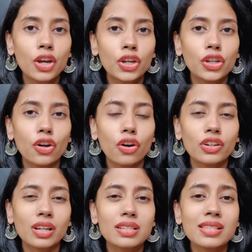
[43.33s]
your
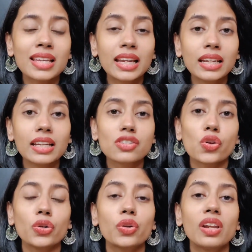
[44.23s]
skin is
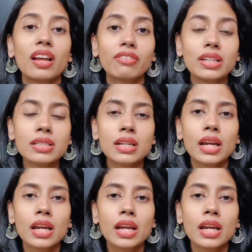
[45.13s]
going to love it